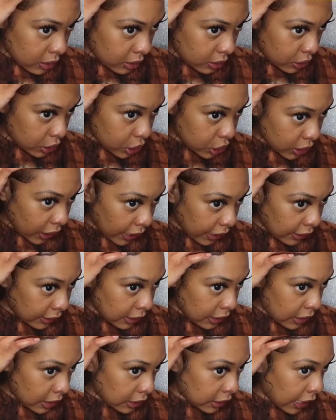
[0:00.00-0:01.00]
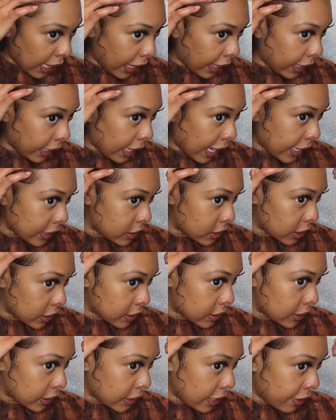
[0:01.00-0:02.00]
shiny, like I
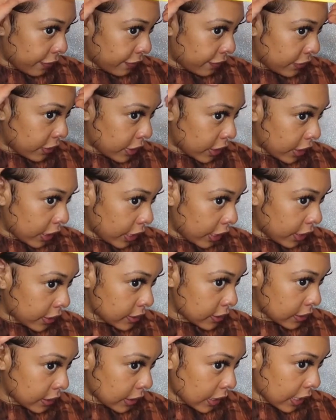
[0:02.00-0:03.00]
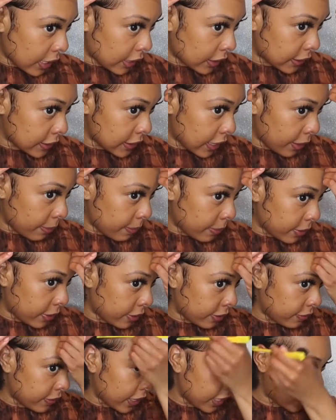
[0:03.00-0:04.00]
just left the hair salon type
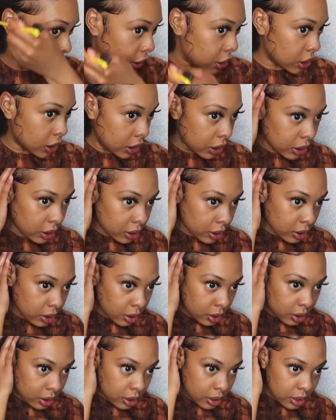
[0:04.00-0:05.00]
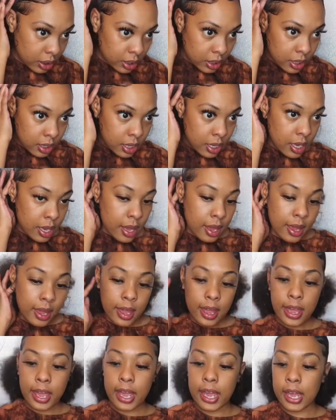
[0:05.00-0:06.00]
of edge look.
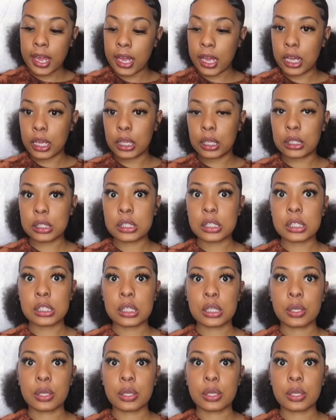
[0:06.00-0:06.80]
And